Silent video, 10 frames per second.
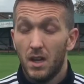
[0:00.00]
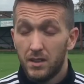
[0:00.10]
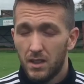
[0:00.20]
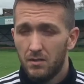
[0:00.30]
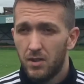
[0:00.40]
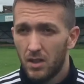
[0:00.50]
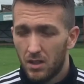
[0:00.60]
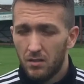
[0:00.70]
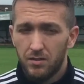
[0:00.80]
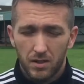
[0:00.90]
I did, funnily
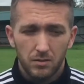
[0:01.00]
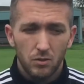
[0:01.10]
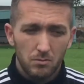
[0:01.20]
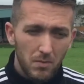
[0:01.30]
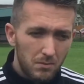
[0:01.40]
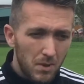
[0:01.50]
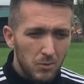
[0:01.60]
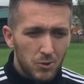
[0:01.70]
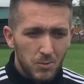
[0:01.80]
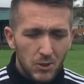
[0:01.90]
enough, not,
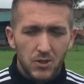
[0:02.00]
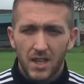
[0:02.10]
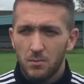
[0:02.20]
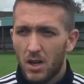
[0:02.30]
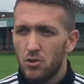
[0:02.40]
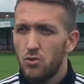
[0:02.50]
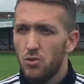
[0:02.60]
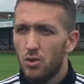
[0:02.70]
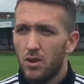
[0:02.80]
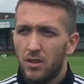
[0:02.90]
maybe not as much as nine, but I
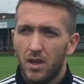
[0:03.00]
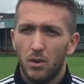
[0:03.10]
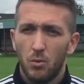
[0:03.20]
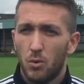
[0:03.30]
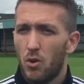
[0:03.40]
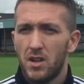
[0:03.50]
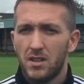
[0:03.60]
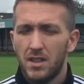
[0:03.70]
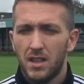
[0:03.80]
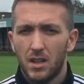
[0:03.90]
knew that we were on it
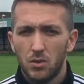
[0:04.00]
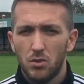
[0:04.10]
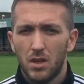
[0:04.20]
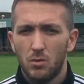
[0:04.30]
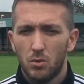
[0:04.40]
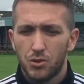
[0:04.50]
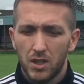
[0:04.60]
today. I knew that we were